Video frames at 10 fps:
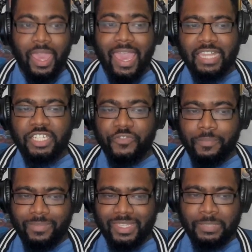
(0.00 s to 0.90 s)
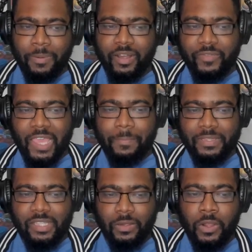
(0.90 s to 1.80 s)
And it's from this part of the
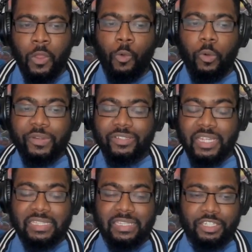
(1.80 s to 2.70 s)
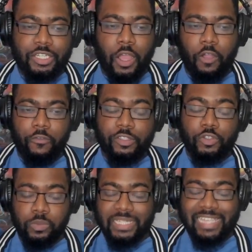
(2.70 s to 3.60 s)
episode where we transition over
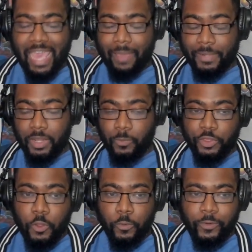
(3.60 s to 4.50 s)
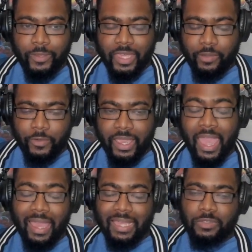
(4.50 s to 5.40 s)
to what's happening with Kurogiri
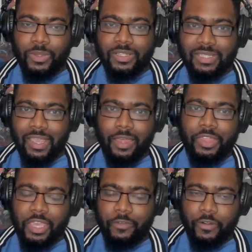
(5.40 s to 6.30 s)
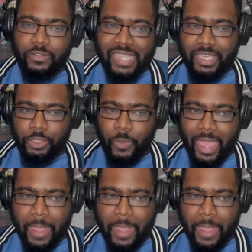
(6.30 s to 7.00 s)
as well as the other heroes at Yue.